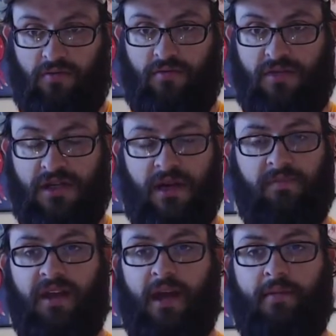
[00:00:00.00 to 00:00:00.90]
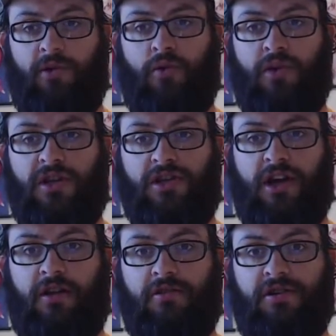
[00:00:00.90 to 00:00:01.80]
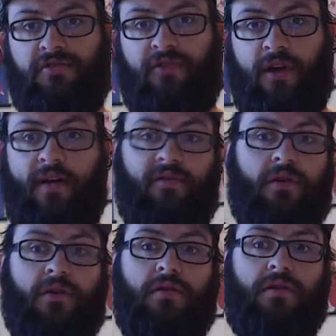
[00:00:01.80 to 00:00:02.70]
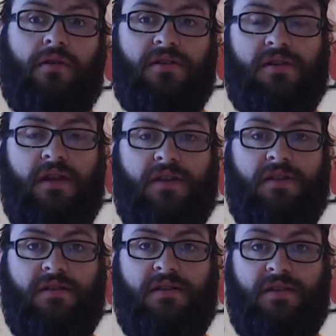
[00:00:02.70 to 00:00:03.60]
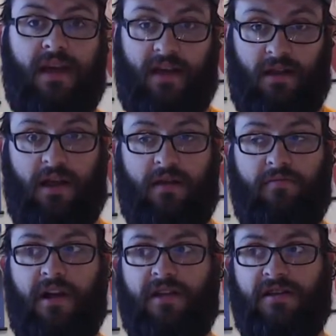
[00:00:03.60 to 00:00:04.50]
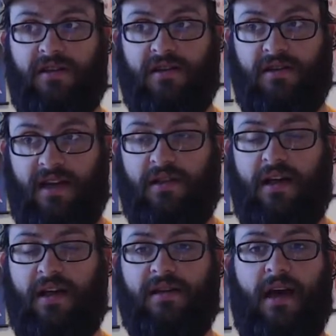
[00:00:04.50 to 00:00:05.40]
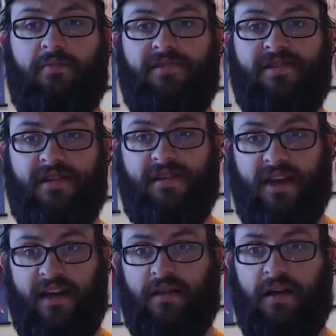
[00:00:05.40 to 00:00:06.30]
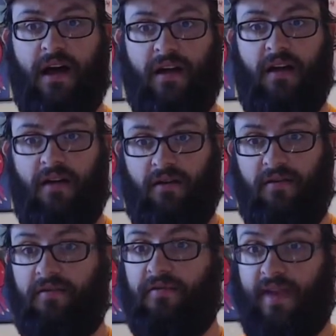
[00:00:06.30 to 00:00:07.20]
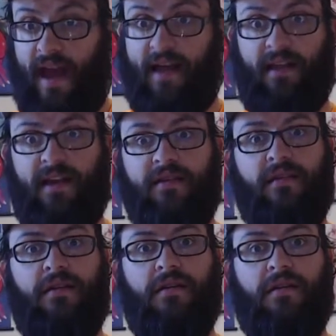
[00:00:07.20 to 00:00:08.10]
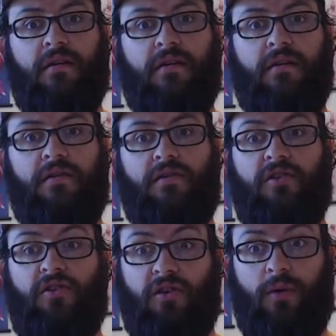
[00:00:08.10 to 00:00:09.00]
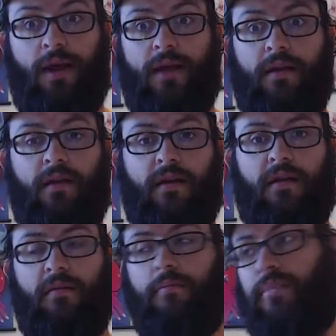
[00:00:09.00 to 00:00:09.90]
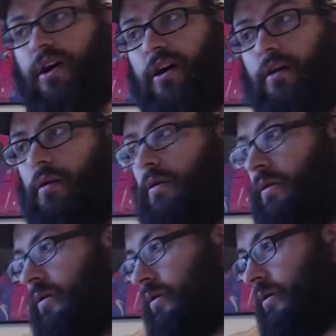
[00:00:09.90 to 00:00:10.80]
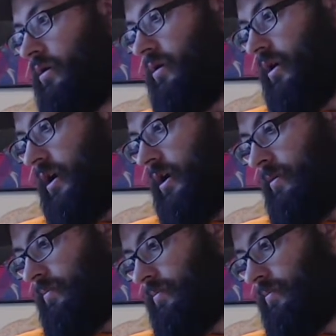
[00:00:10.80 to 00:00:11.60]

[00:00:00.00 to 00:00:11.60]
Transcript: something i'm going to cherish forever it's going to take a lot of money it's going to take a lot of time it's going to take a lot of talent to do it but um,